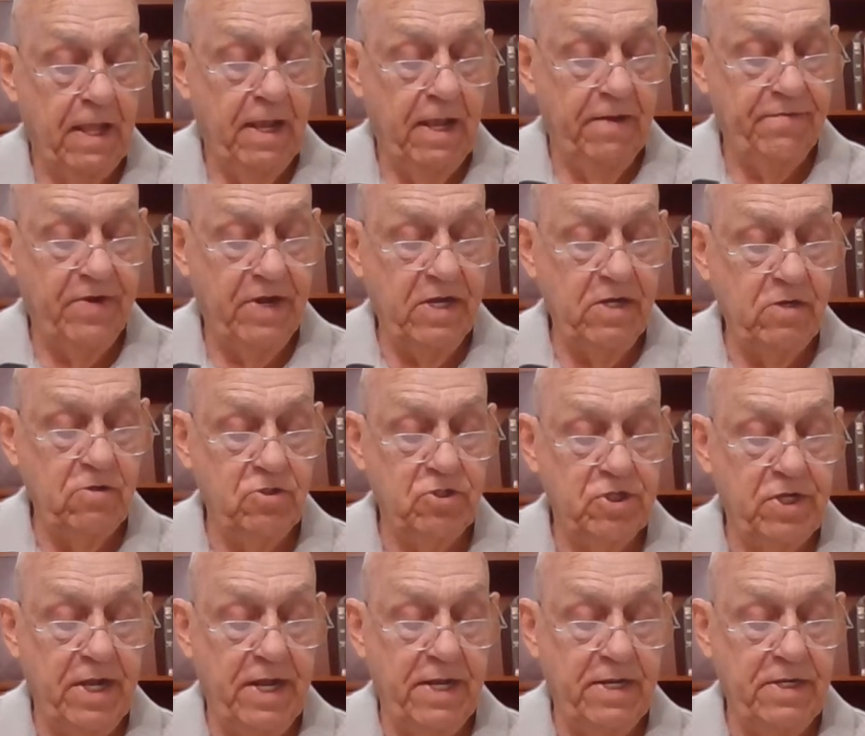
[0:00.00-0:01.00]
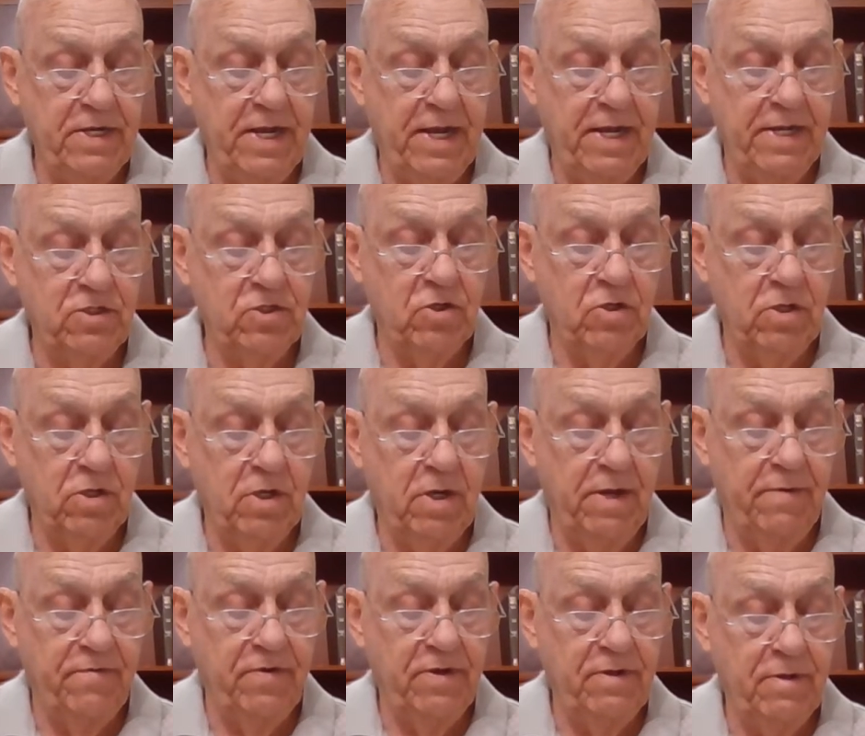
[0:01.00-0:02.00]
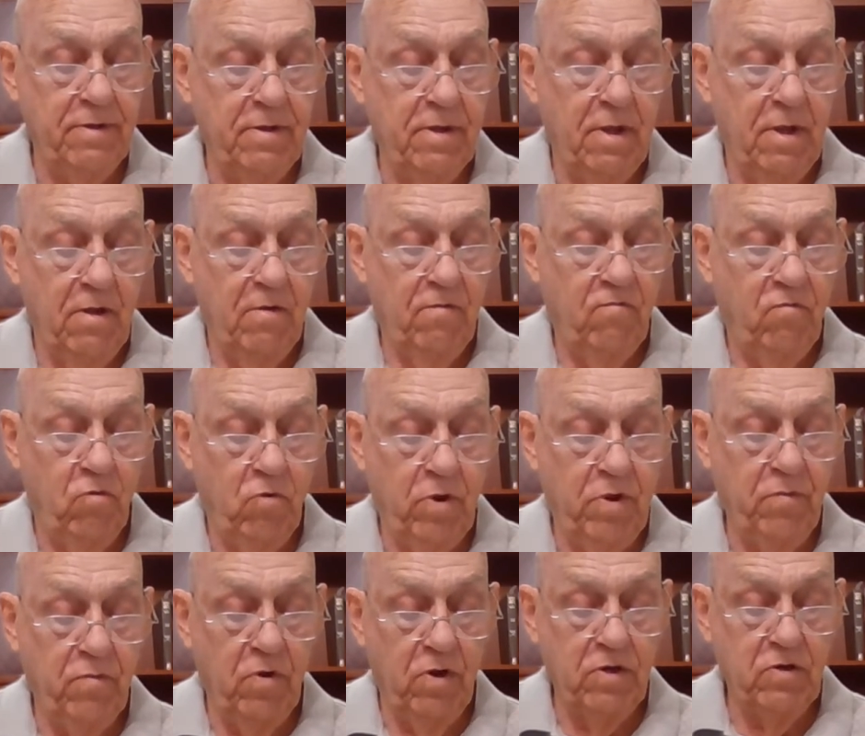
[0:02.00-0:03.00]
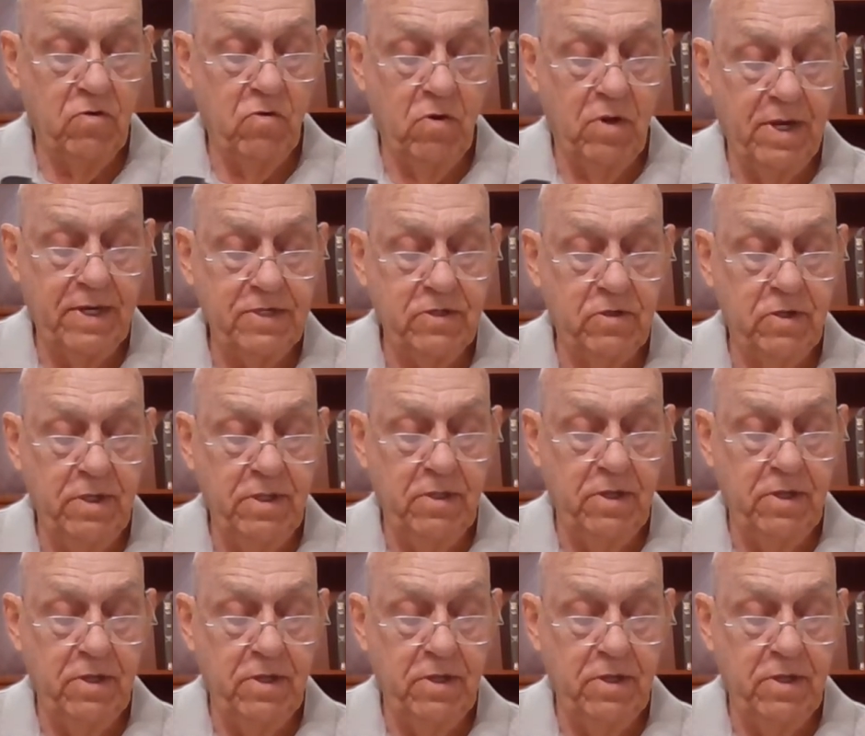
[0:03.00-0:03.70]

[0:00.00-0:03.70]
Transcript: If I understand Daniel 11:41 correctly,